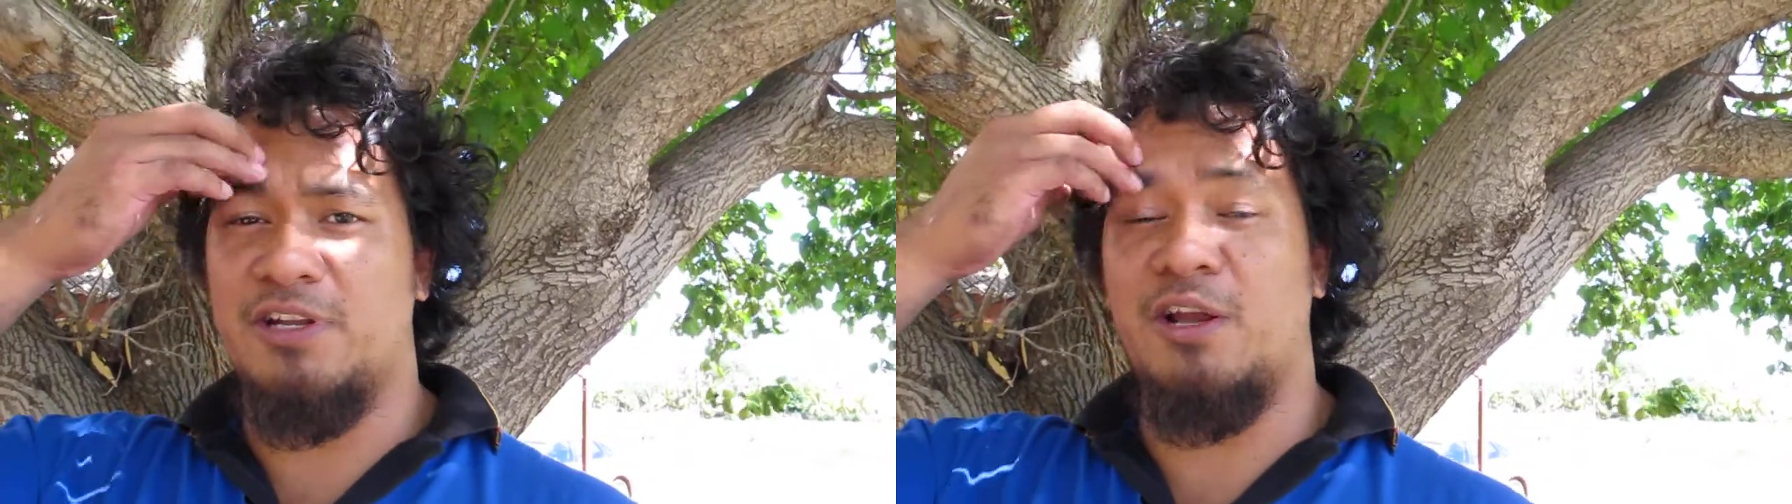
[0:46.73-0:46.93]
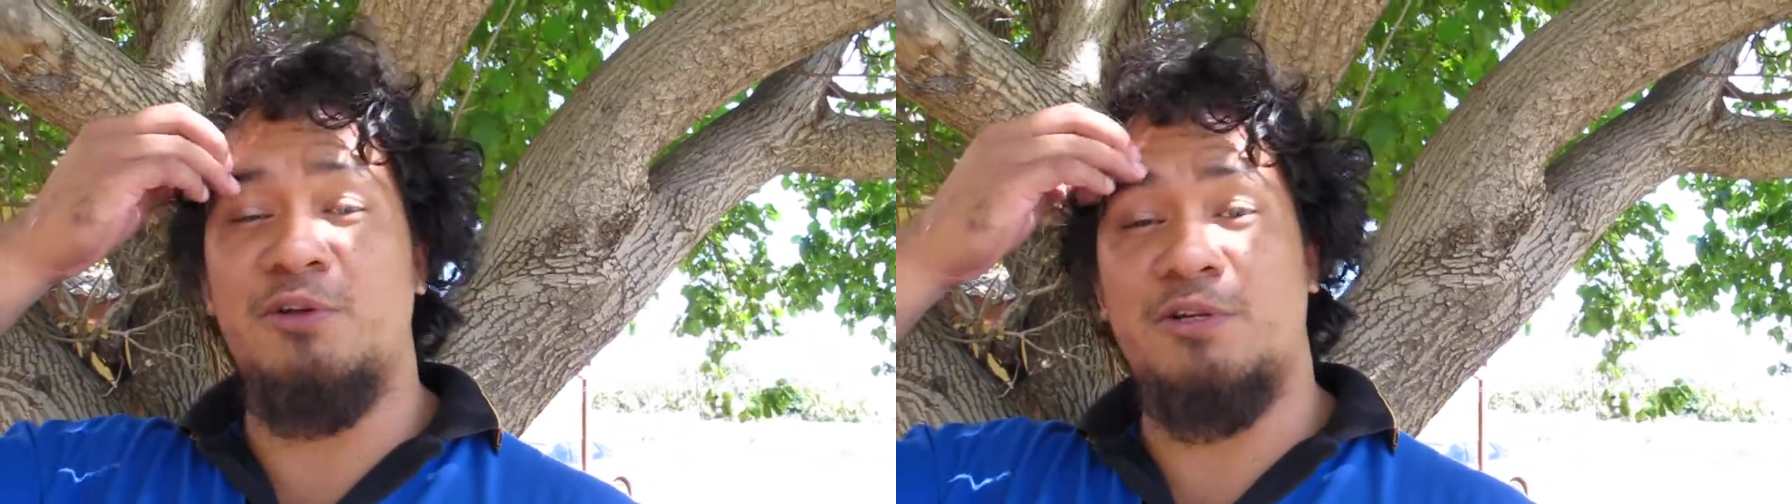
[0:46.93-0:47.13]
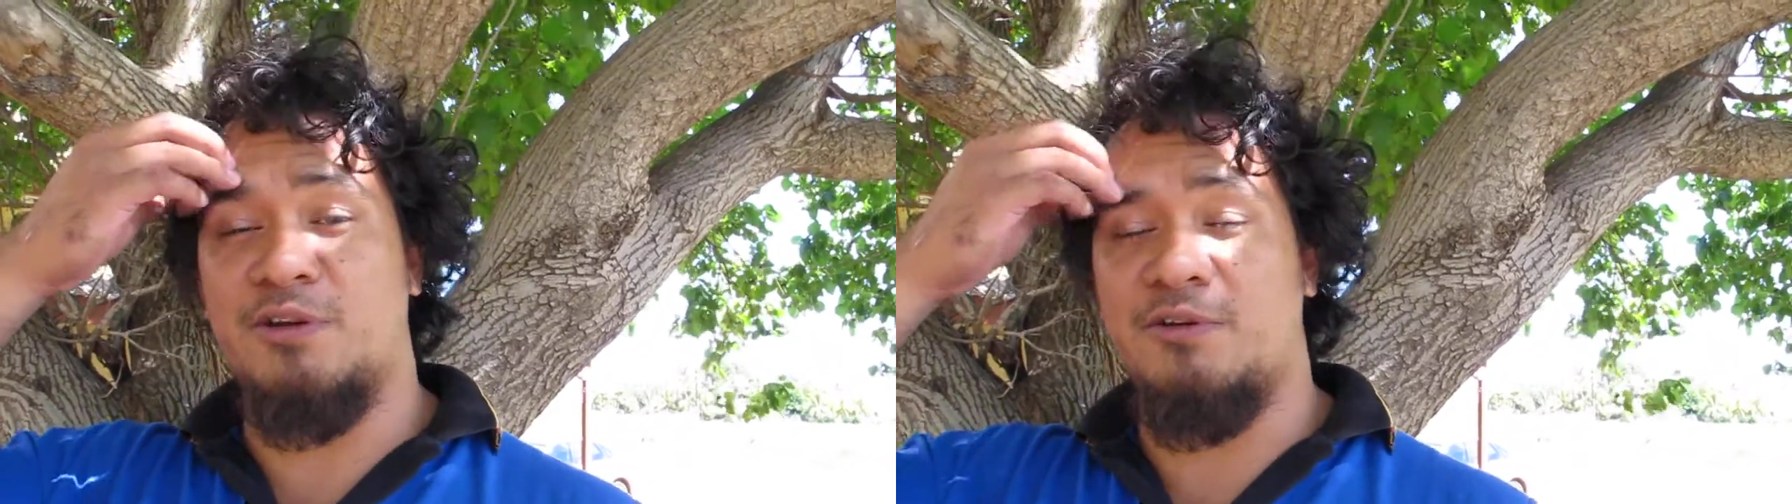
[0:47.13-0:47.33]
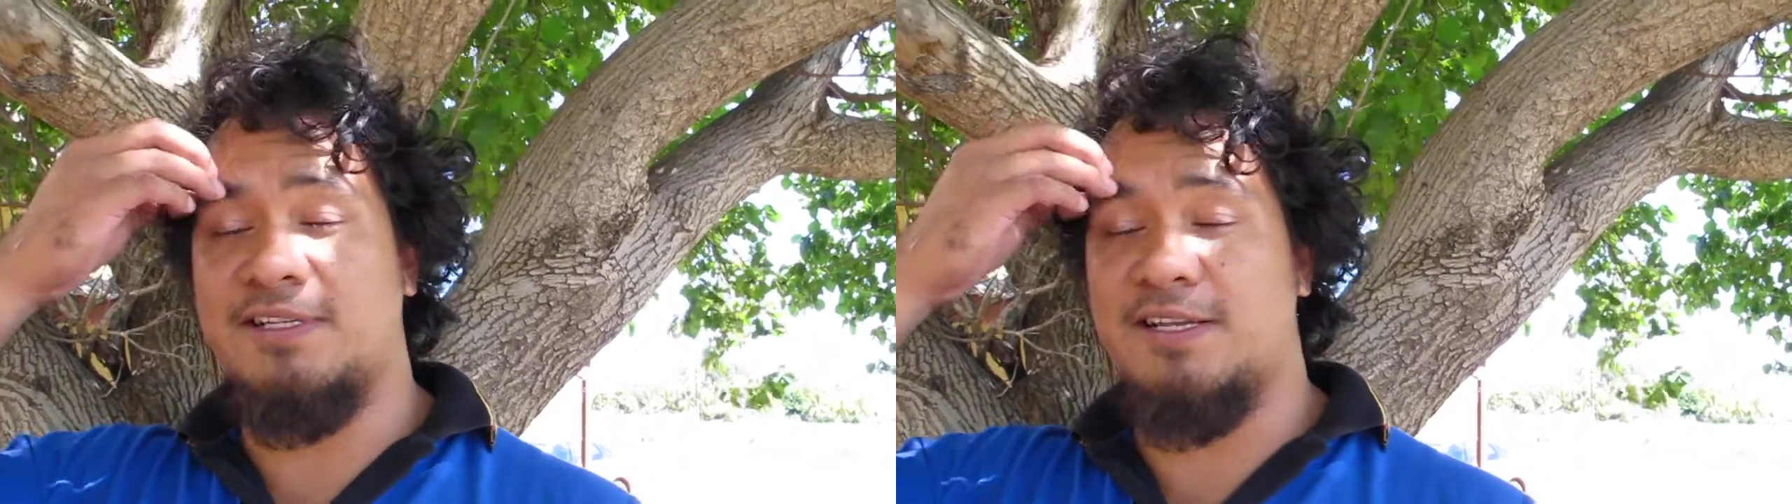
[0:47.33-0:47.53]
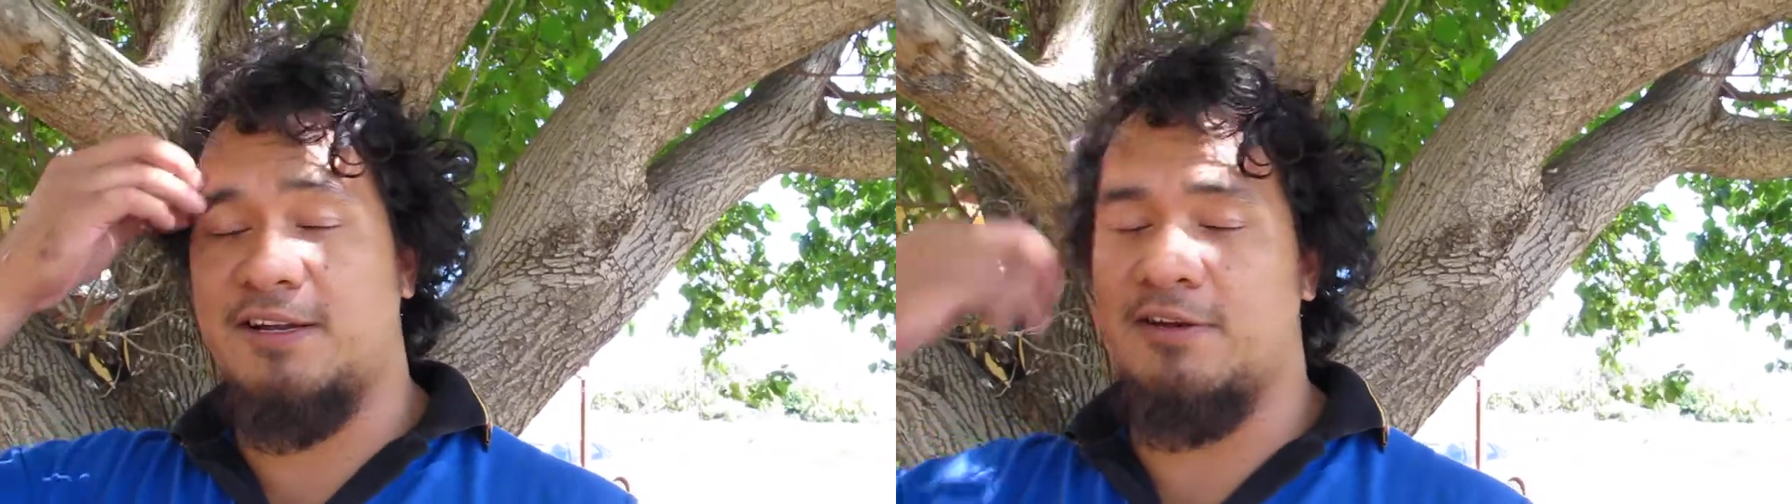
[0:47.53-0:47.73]
of ghost
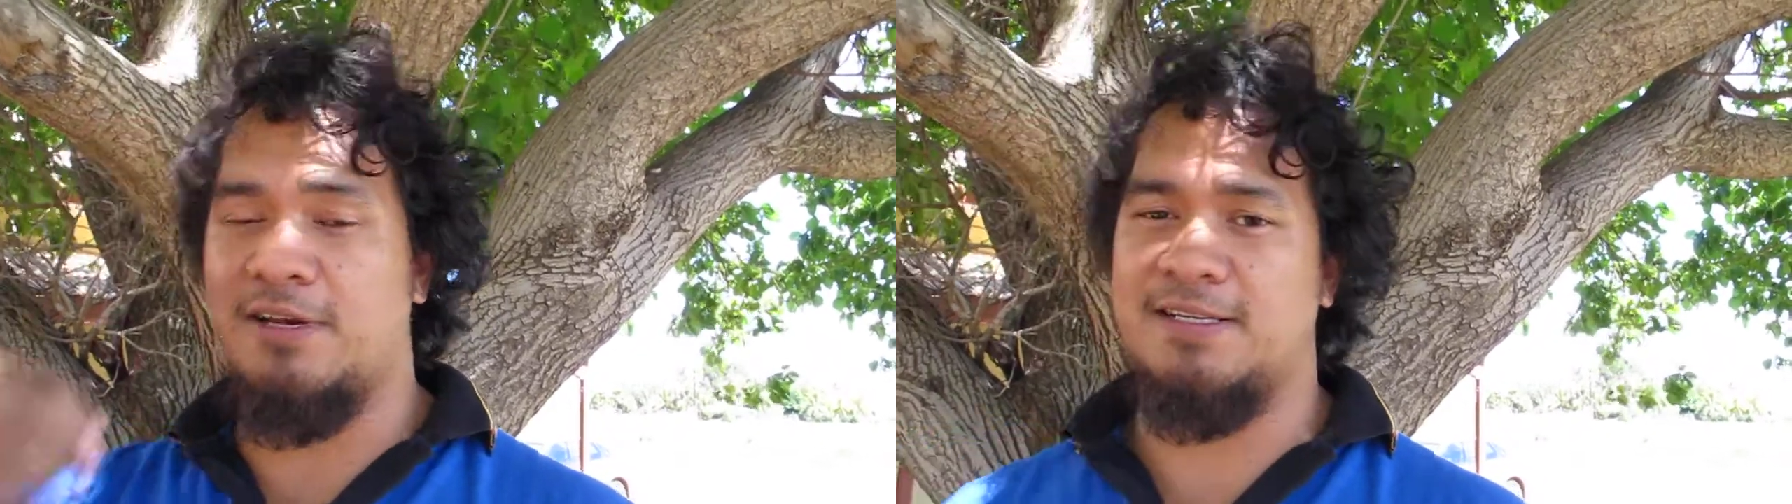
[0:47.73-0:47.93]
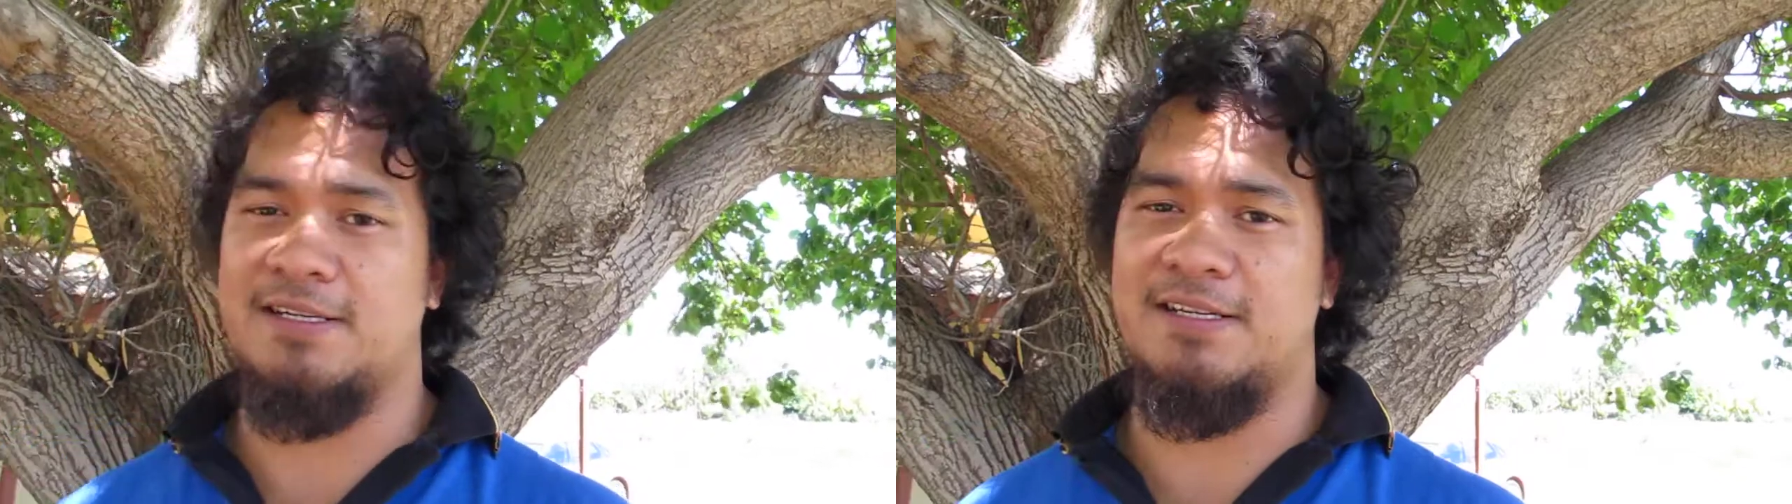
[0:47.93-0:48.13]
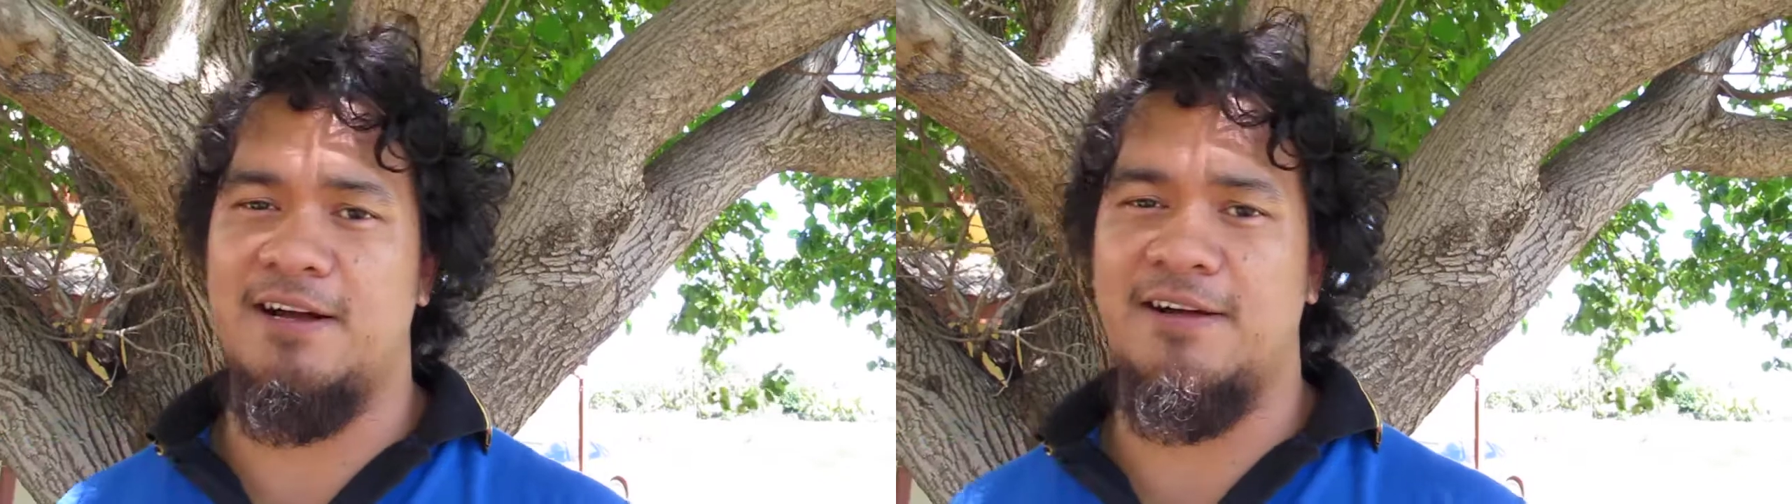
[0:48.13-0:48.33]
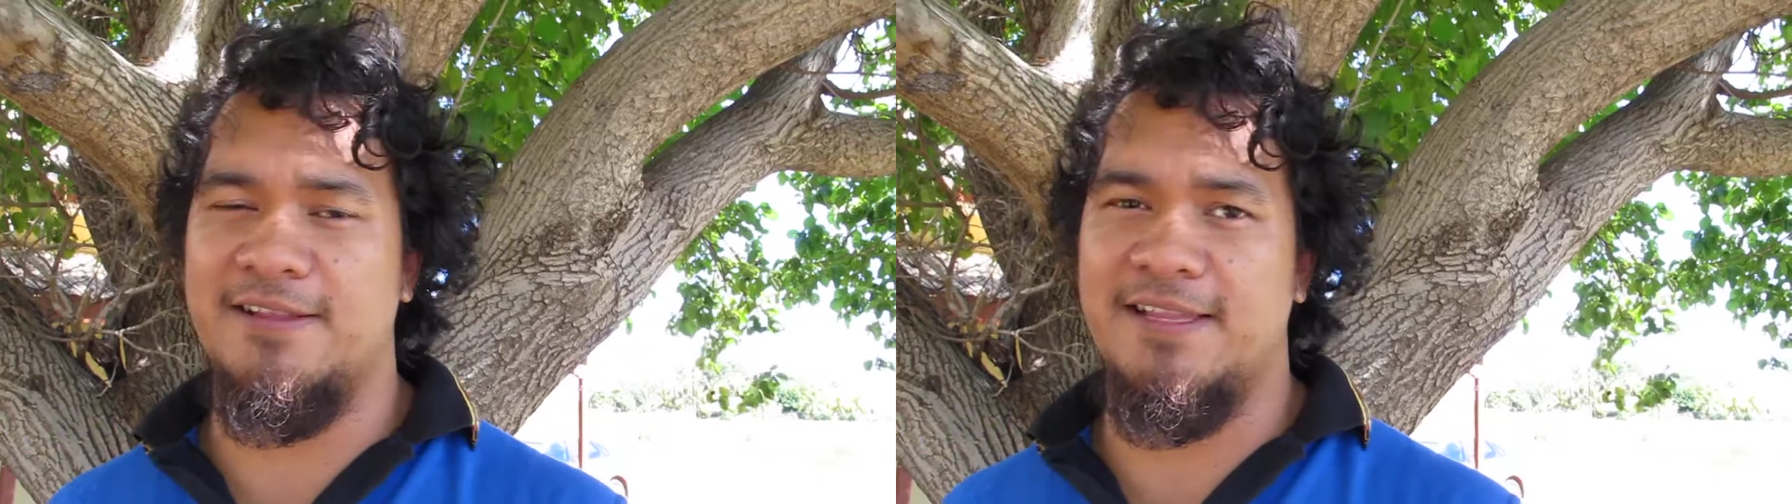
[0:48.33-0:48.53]
stories I heard as a child,